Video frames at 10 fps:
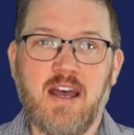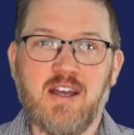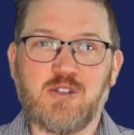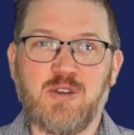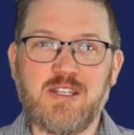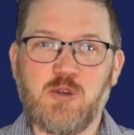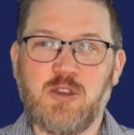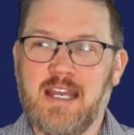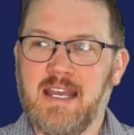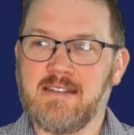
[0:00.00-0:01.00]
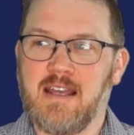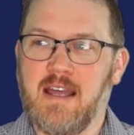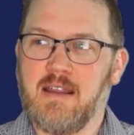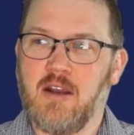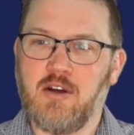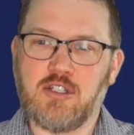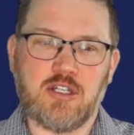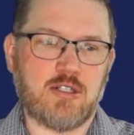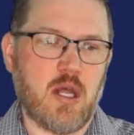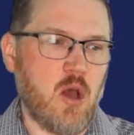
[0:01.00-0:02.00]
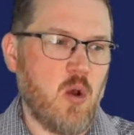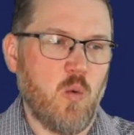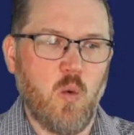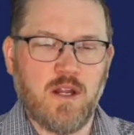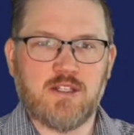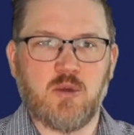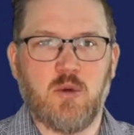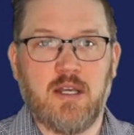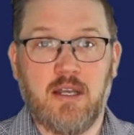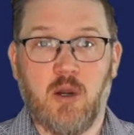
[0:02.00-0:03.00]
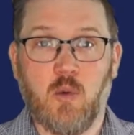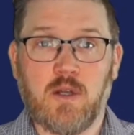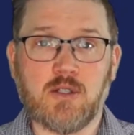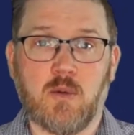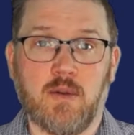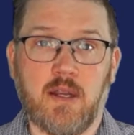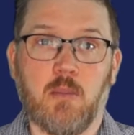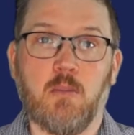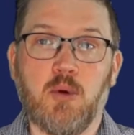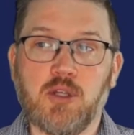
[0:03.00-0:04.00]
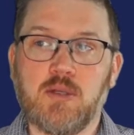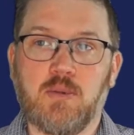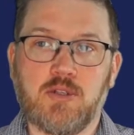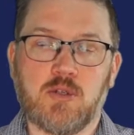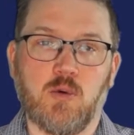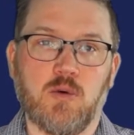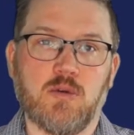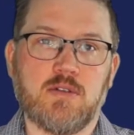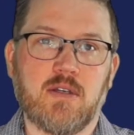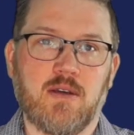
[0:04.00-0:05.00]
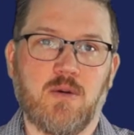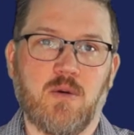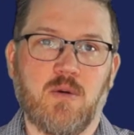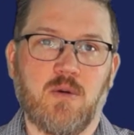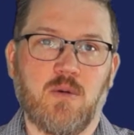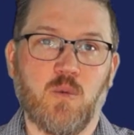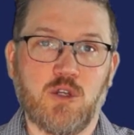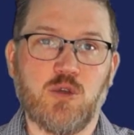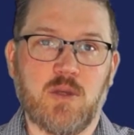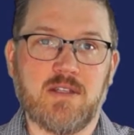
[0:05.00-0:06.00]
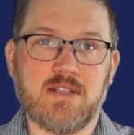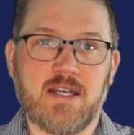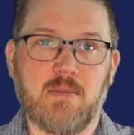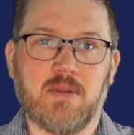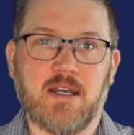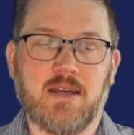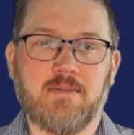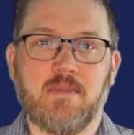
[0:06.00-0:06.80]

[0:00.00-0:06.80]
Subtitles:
So these are things that aren't just one school here or one school there. Multiple schools were doing the same thing.